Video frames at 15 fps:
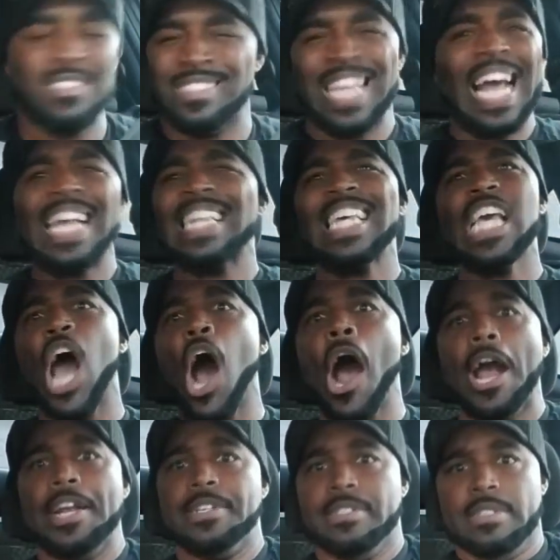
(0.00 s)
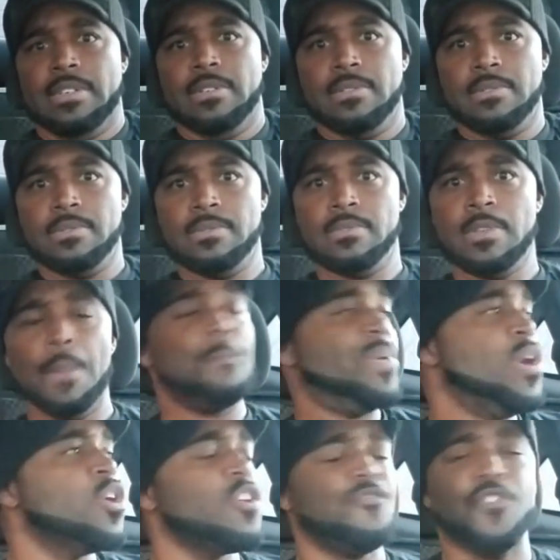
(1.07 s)
State of the art.
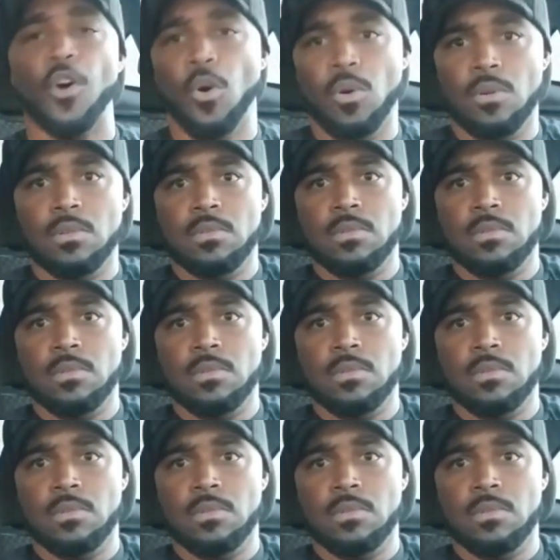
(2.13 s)
Beautiful.